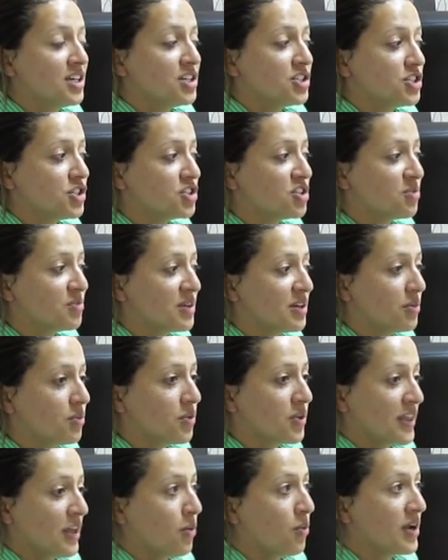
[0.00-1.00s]
she told me
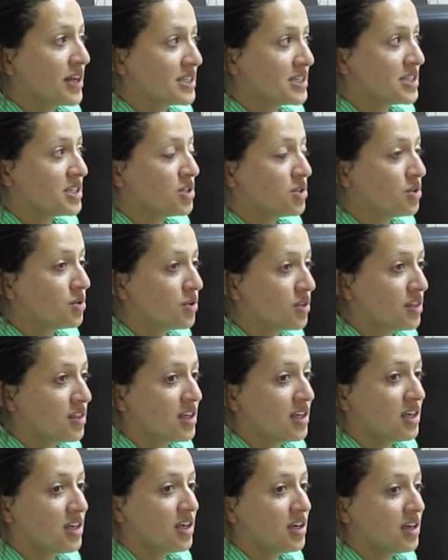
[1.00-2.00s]
when they went to
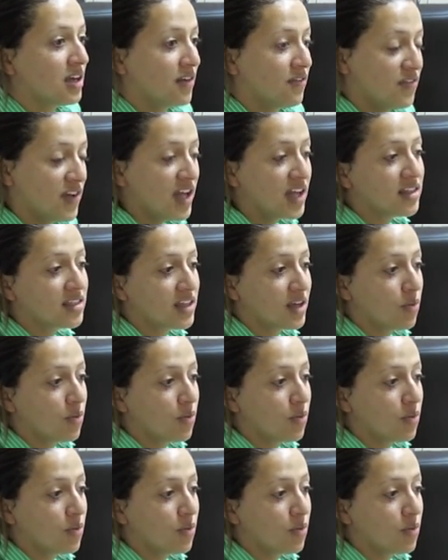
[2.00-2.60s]
the event,